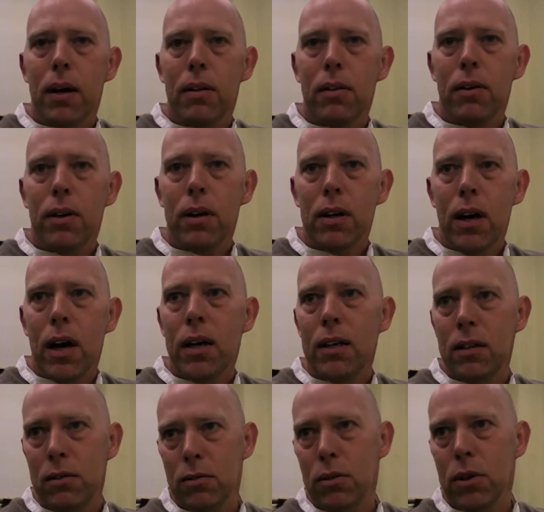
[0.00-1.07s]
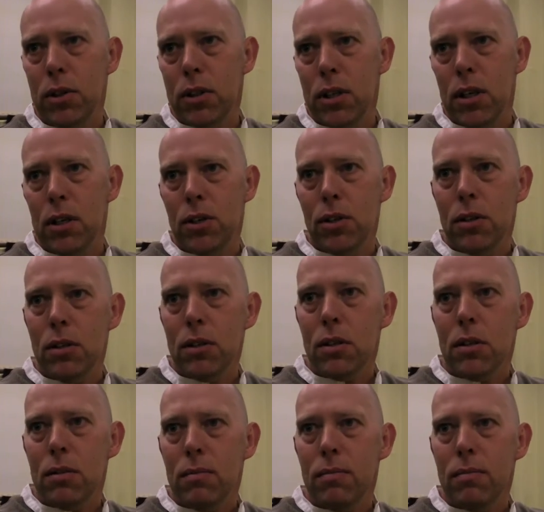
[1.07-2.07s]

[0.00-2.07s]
There are 9 rotations